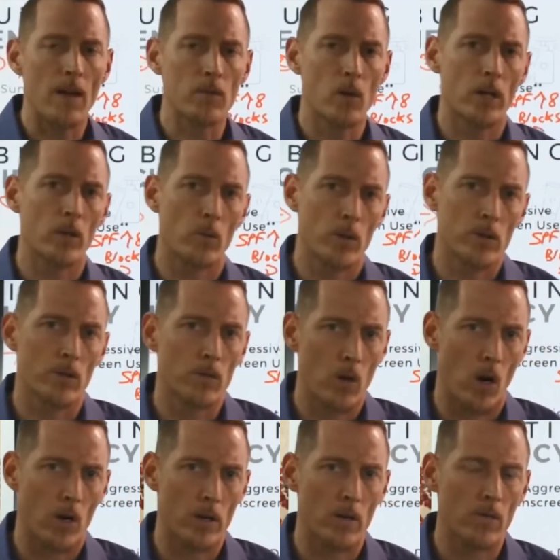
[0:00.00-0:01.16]
have greater risk of
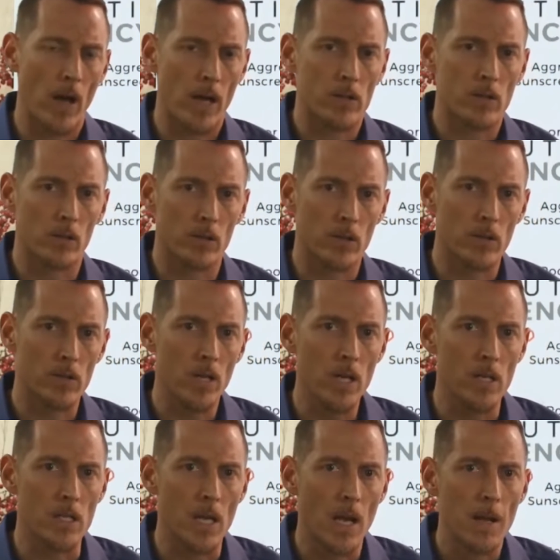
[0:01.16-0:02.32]
cardiovascular
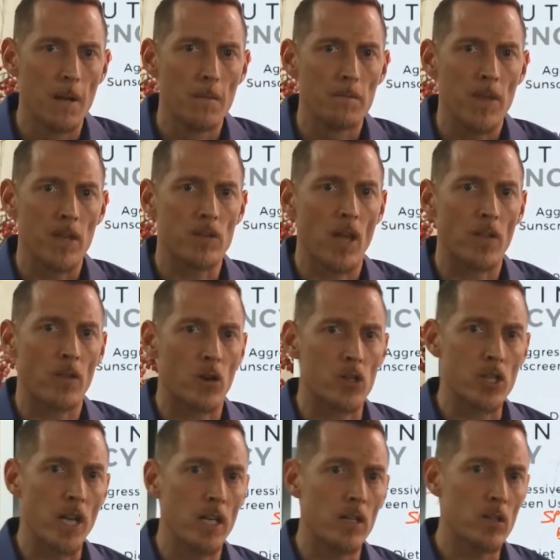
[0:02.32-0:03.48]
disease is that their
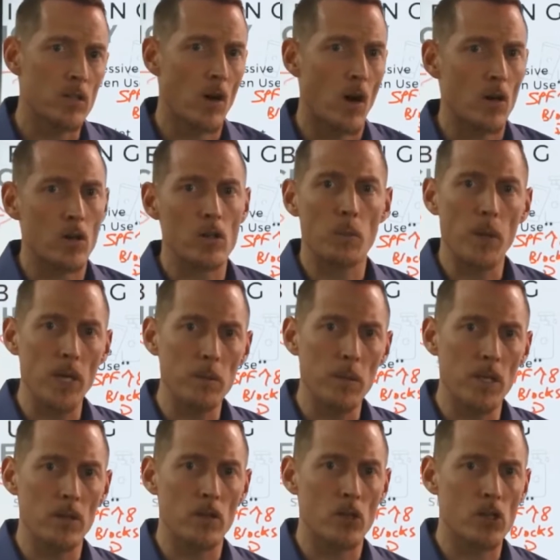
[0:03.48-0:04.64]
skin is darker, the
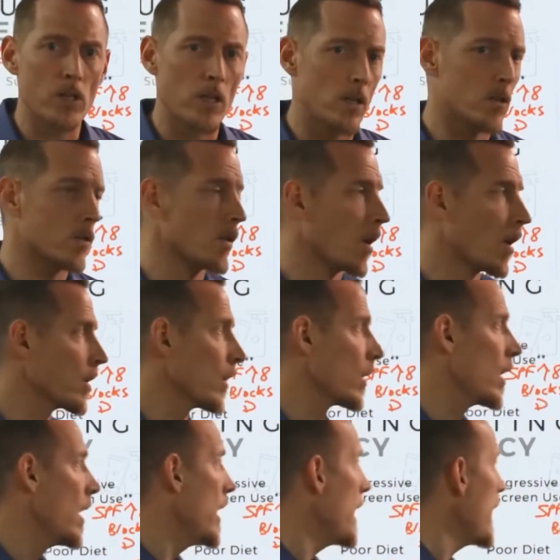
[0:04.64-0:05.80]
pigment in their skin is
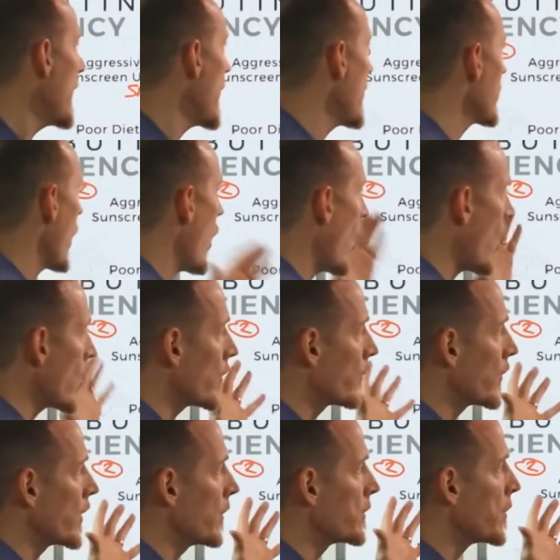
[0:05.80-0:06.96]
darker. It's harder
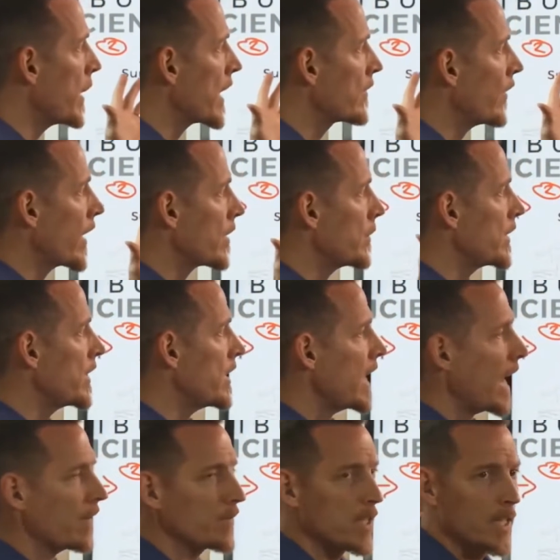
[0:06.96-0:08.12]
for them to make vitamin D.
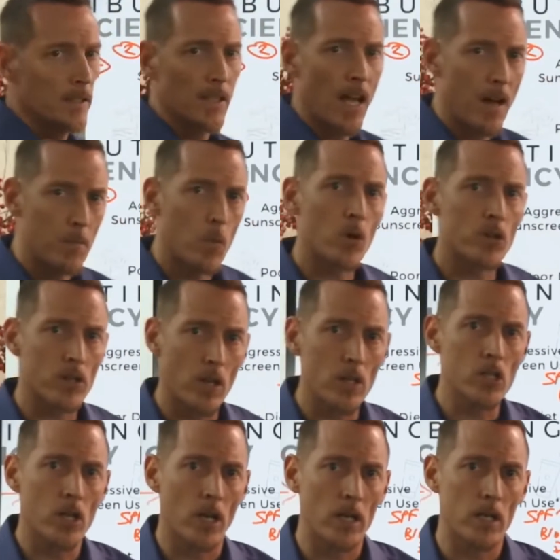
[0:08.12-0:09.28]
They have to get a lot more
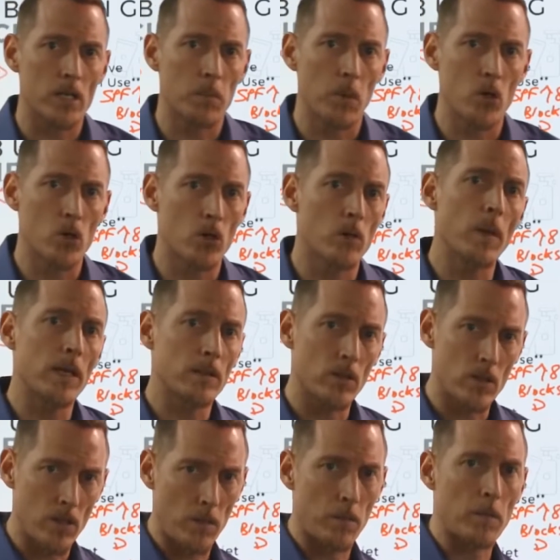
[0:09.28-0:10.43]
sunshine exposure to make the
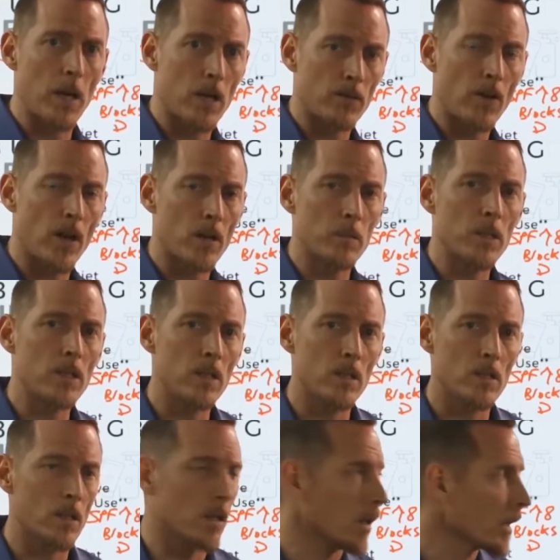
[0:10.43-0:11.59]
same amount of vitamin D
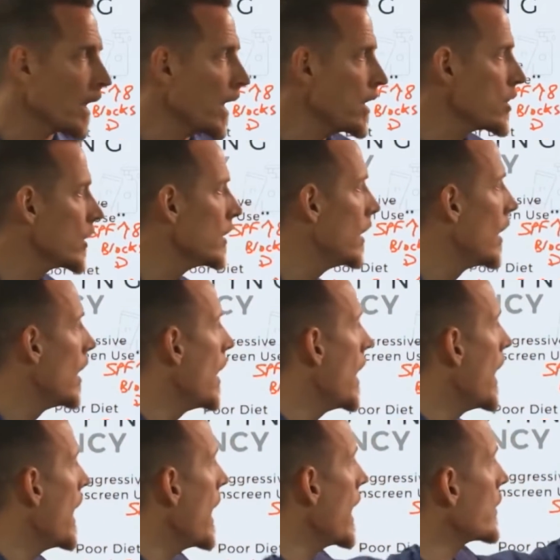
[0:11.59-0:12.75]
as a Caucasian.
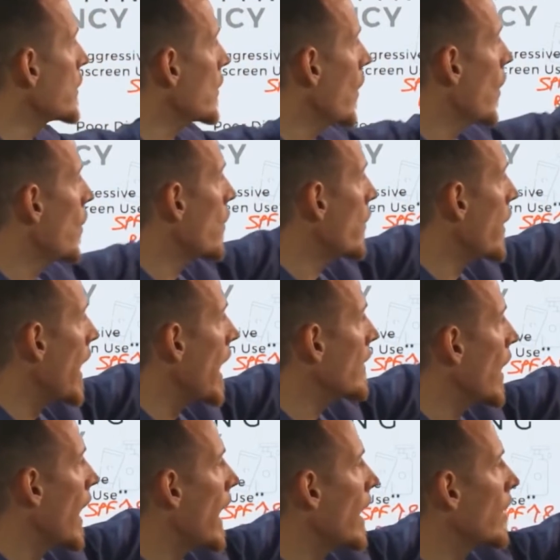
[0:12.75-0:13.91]
And so they have
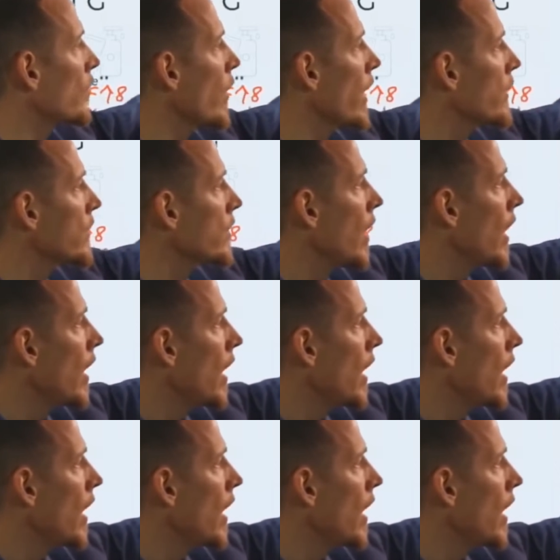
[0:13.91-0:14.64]
a higher risk